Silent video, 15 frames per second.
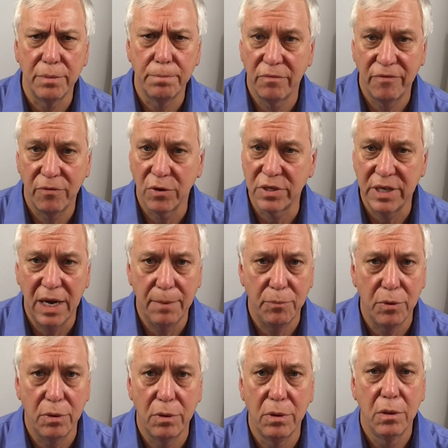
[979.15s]
for
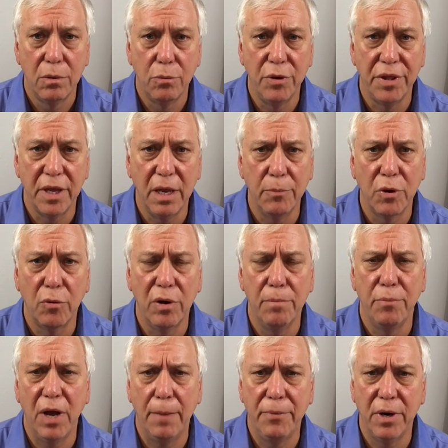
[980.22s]
example, with immigrant
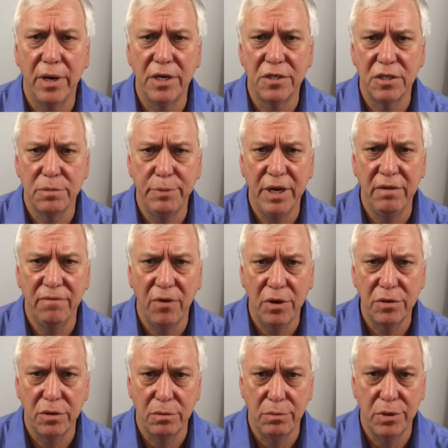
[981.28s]
populations being
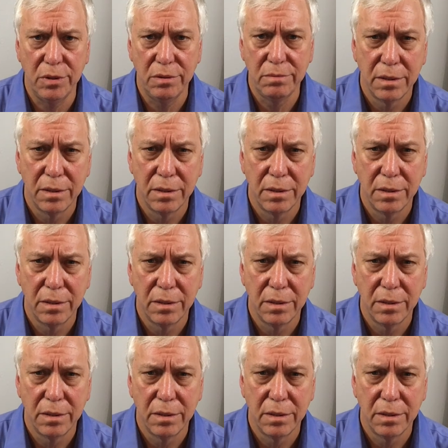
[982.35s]
vulnerable,